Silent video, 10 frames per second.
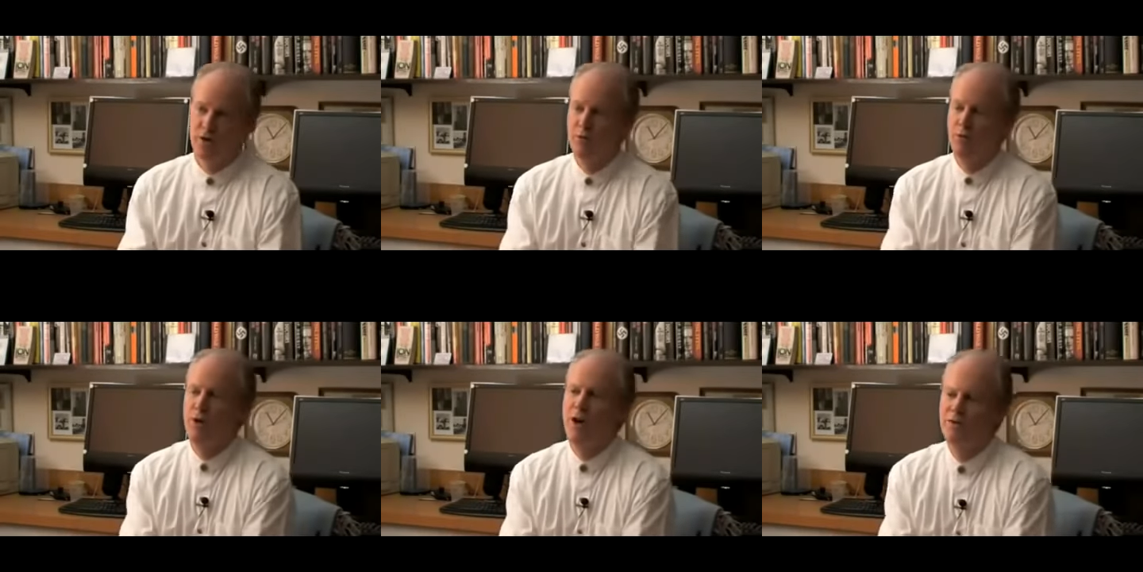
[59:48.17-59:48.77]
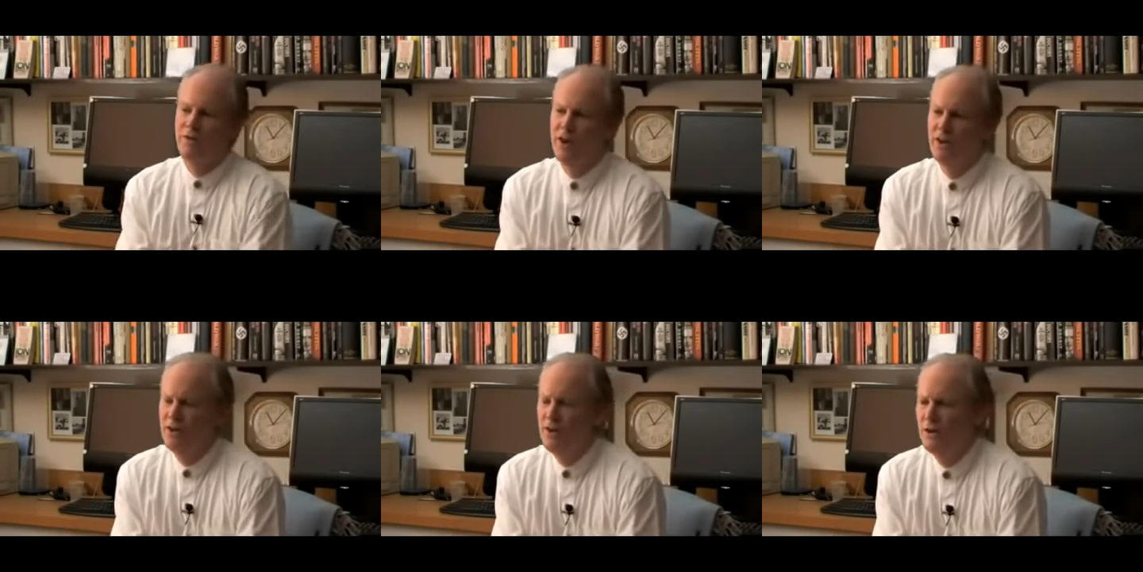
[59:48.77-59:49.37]
You will not
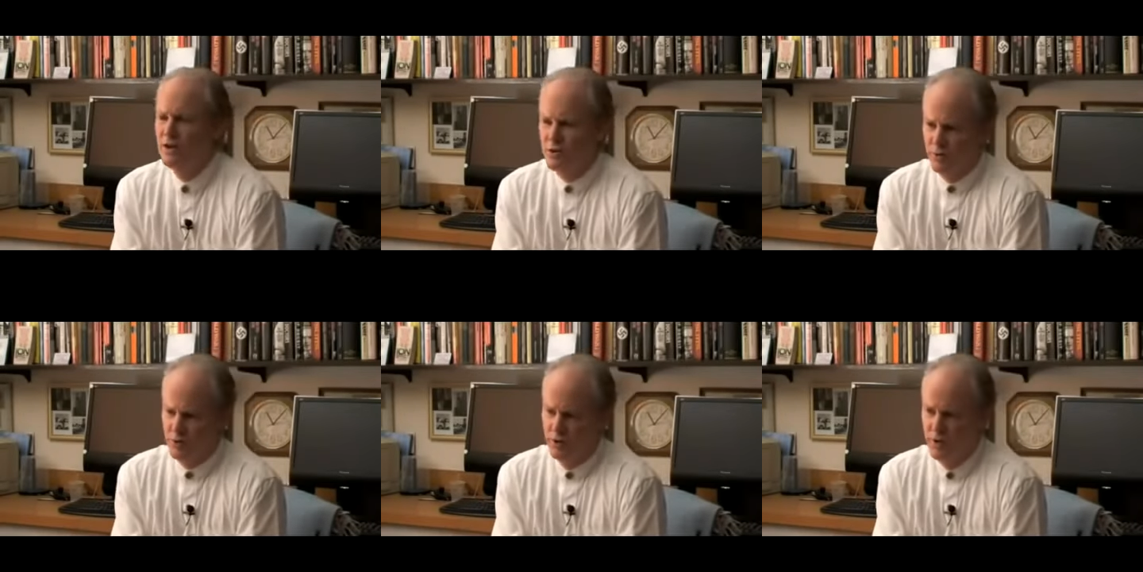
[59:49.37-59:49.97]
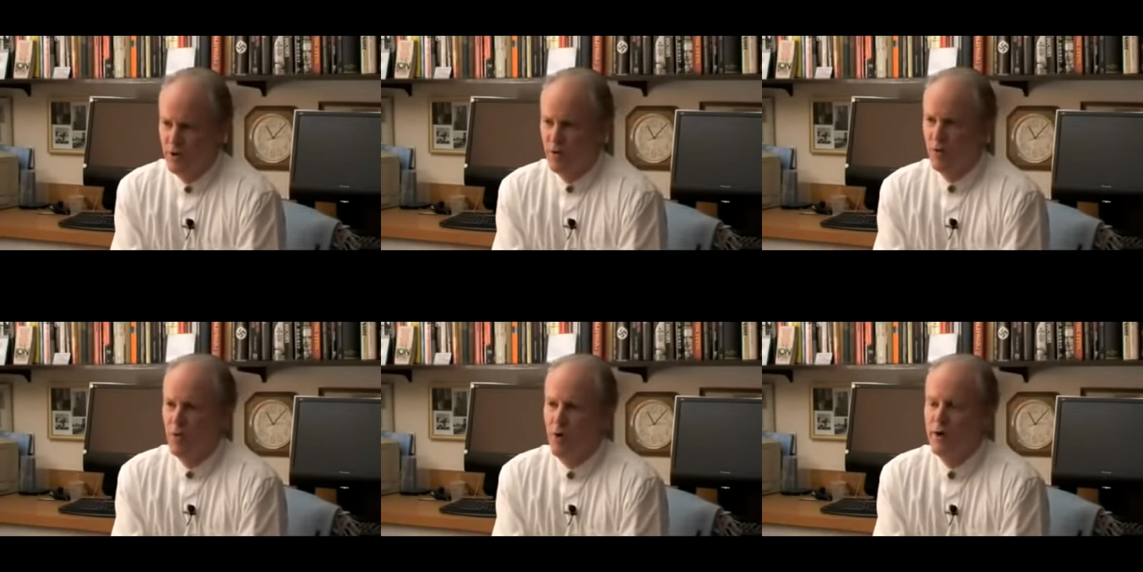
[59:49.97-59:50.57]
find in history
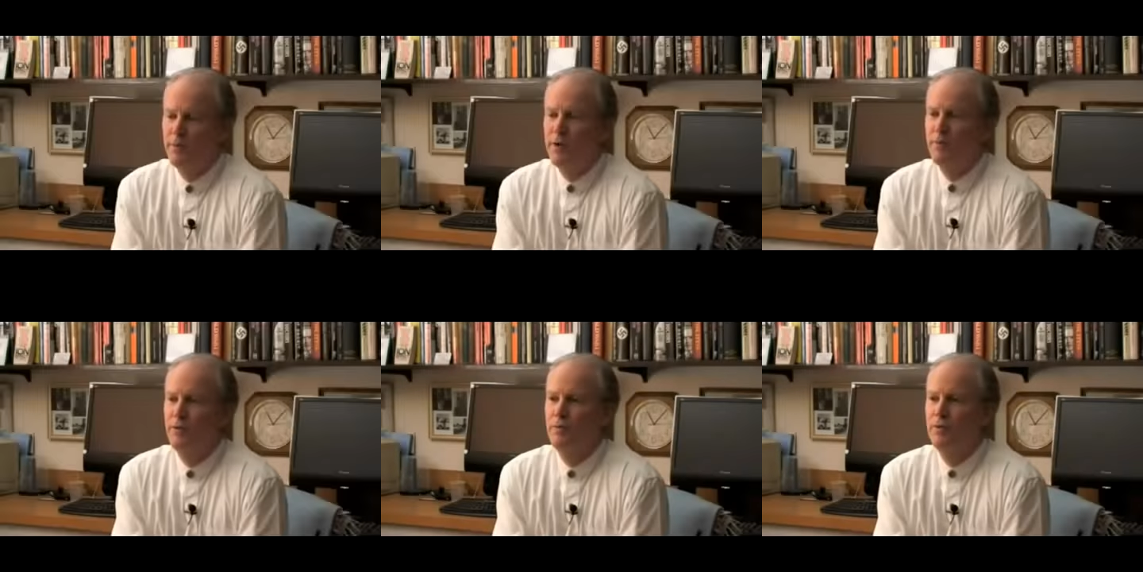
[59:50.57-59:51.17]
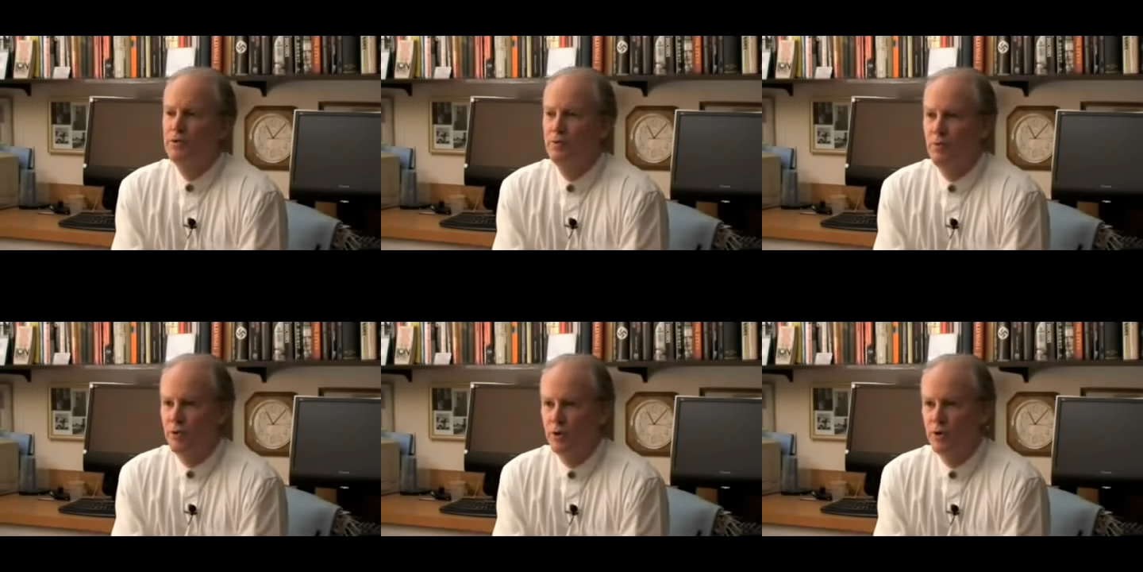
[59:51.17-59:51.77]
where white people have been
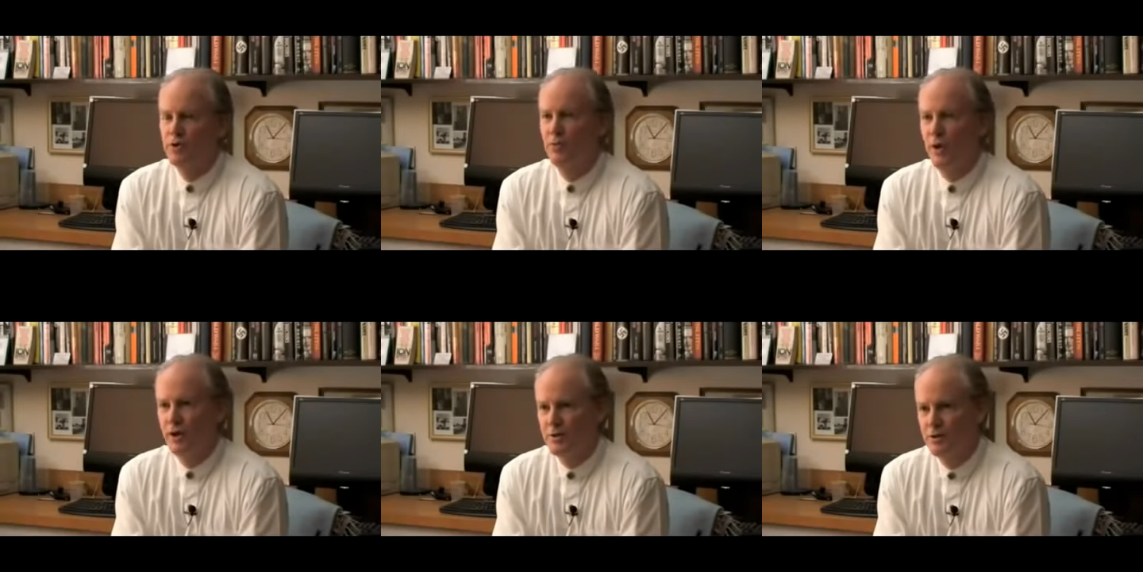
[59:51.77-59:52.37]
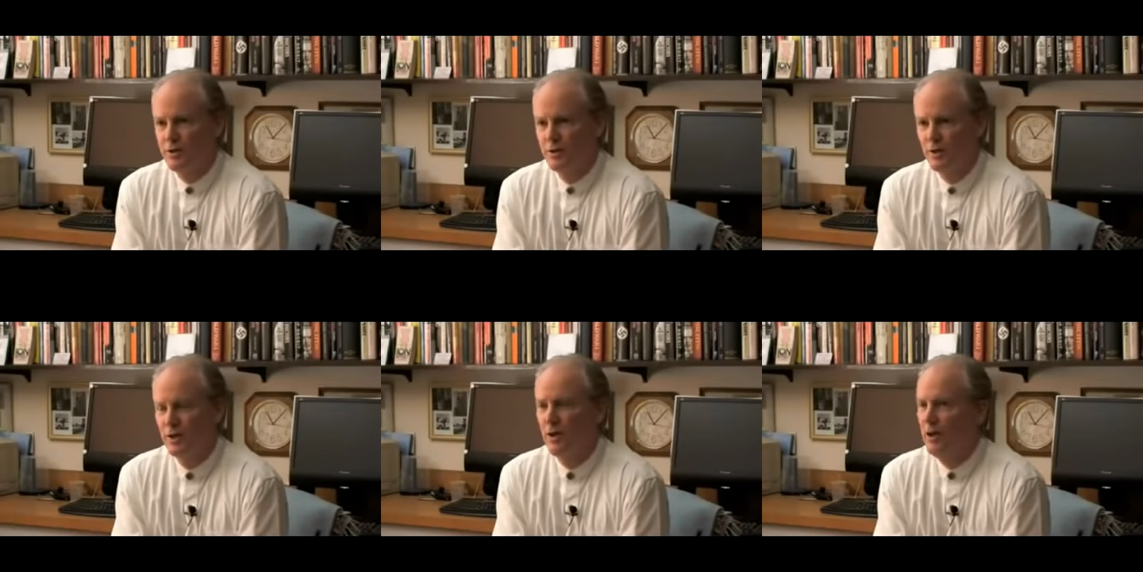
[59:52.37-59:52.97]
subordinated to blacks
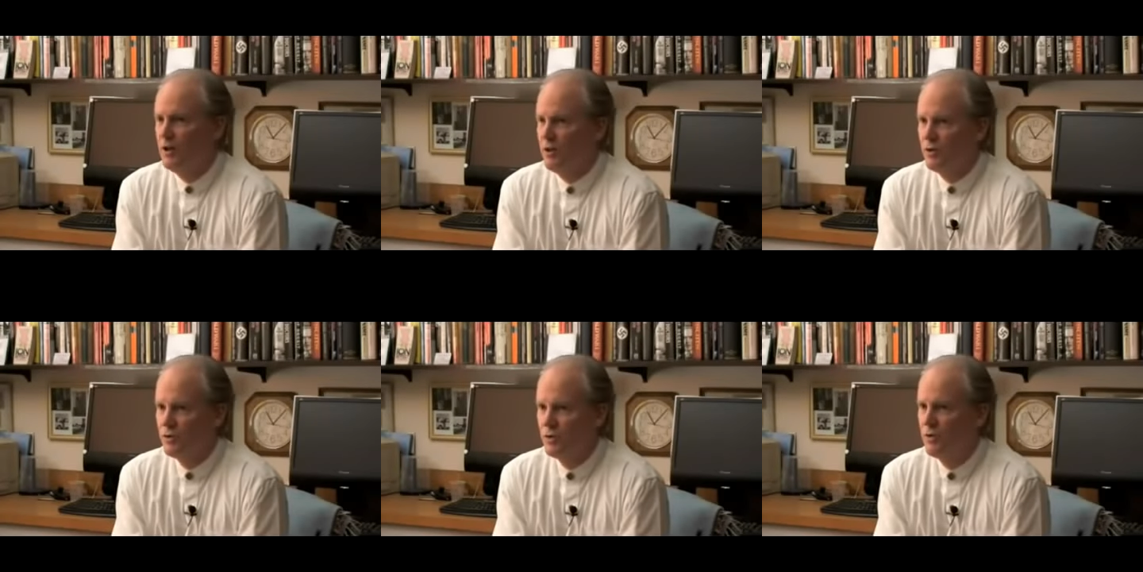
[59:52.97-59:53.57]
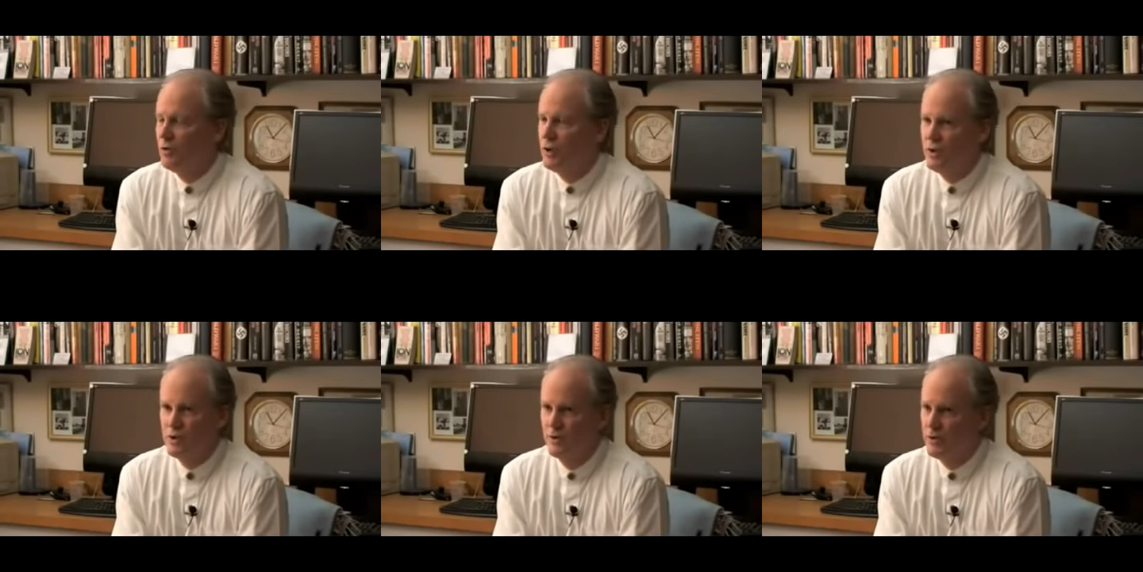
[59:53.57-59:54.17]
in any culture or in
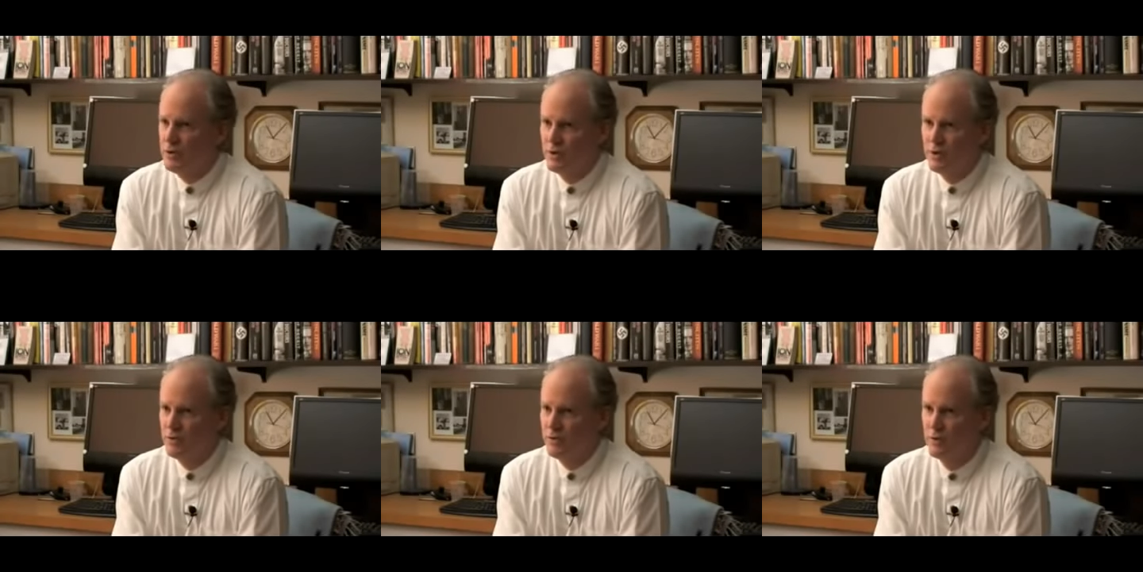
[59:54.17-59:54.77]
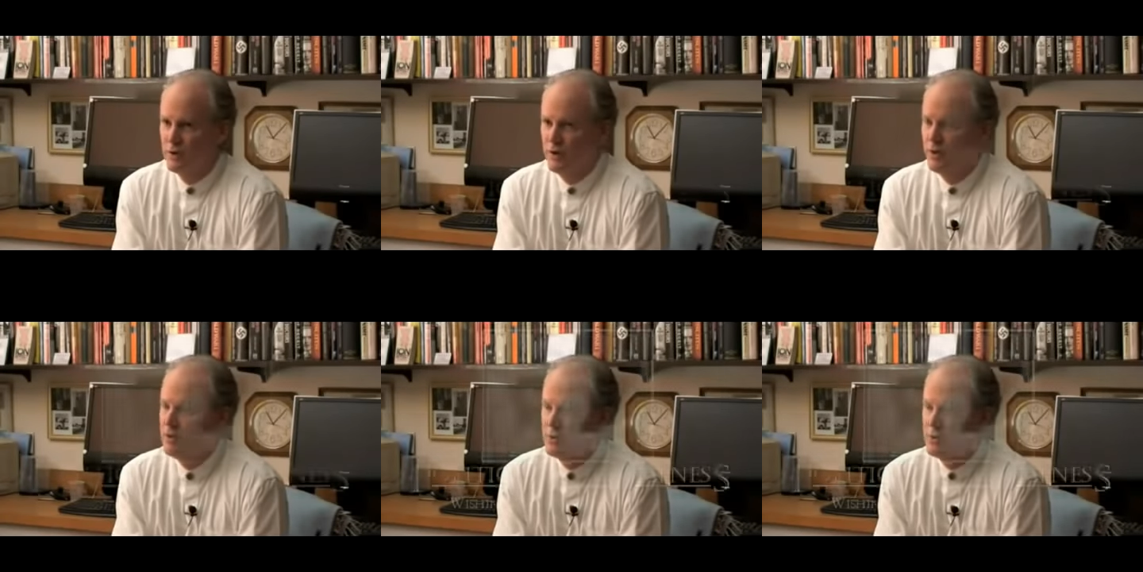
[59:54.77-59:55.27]
any civilization. It